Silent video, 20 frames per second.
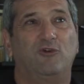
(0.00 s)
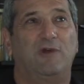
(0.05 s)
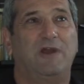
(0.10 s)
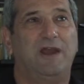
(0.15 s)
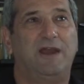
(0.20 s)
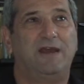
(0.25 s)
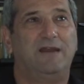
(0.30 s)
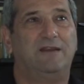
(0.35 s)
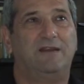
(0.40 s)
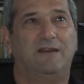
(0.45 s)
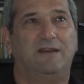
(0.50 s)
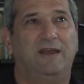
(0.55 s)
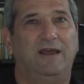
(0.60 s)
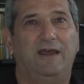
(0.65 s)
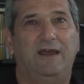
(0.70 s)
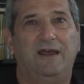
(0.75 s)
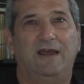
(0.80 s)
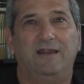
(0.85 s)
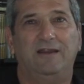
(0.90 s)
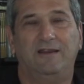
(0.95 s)
hand and,
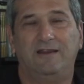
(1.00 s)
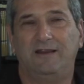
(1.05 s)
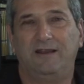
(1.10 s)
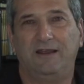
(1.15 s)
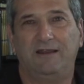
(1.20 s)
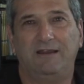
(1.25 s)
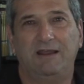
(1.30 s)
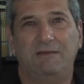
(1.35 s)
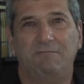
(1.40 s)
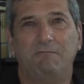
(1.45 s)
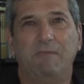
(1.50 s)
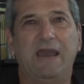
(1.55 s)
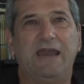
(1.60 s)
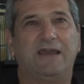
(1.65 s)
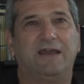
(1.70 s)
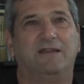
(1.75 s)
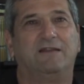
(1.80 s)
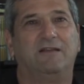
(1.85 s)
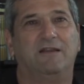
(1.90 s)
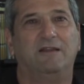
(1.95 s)
and, and they
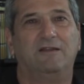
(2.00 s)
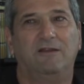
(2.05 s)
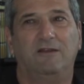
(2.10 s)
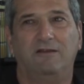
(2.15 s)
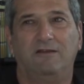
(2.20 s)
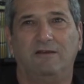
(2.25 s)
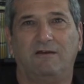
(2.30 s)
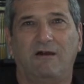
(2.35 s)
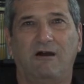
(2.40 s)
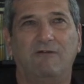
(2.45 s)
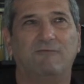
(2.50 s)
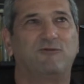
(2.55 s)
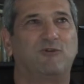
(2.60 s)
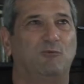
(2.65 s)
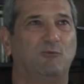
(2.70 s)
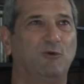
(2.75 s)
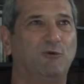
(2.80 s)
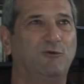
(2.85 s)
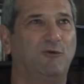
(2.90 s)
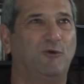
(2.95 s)
make it
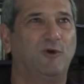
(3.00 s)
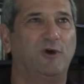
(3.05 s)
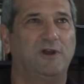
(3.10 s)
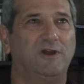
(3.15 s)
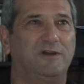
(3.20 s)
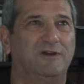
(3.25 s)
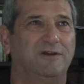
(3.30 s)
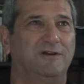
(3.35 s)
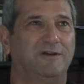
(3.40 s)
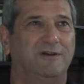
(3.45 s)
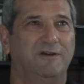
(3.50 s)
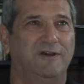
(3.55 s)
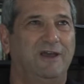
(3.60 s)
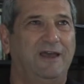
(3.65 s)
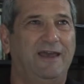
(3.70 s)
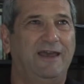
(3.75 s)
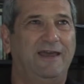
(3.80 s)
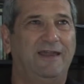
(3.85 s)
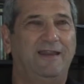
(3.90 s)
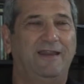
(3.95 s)
comfortable for you.
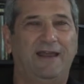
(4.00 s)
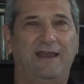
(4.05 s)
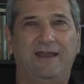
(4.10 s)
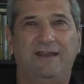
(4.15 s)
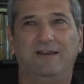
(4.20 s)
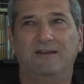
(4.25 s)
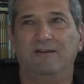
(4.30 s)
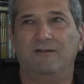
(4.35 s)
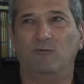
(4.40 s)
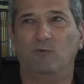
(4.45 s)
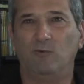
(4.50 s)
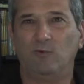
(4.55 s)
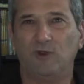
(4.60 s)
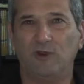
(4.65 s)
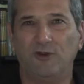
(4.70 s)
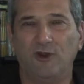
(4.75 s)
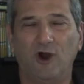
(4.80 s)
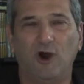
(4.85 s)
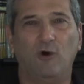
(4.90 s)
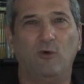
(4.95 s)
And, and you
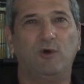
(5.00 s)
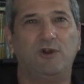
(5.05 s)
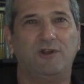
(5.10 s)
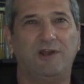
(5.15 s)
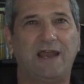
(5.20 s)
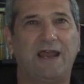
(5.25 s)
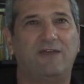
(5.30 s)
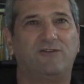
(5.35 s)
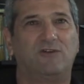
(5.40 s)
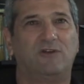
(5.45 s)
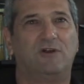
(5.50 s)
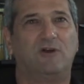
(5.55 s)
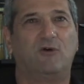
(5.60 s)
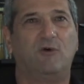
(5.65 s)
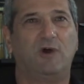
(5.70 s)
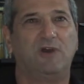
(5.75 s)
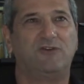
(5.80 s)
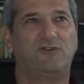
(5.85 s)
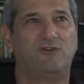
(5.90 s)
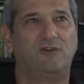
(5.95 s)
know when you're asking a
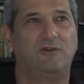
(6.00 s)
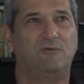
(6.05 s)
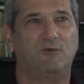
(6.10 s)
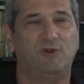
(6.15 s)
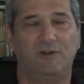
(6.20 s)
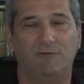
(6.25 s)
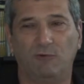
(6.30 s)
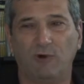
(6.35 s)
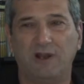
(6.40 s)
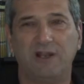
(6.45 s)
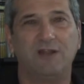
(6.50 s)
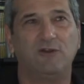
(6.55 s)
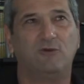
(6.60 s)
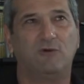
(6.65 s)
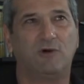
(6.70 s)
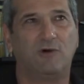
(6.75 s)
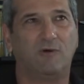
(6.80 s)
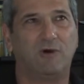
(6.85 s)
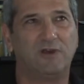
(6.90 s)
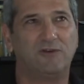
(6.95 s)
question, when you run into
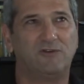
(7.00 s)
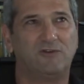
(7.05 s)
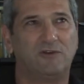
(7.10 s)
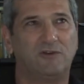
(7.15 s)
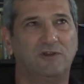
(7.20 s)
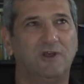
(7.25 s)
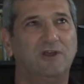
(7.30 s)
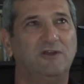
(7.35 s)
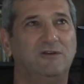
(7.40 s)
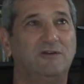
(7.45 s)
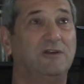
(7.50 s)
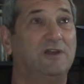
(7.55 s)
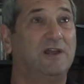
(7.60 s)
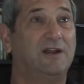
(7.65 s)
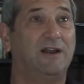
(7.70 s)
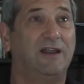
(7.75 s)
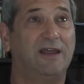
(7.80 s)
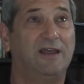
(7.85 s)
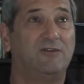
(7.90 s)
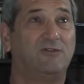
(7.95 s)
a question, you can get
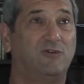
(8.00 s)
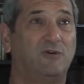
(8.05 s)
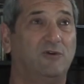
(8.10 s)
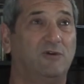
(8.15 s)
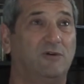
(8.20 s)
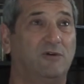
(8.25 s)
an answer.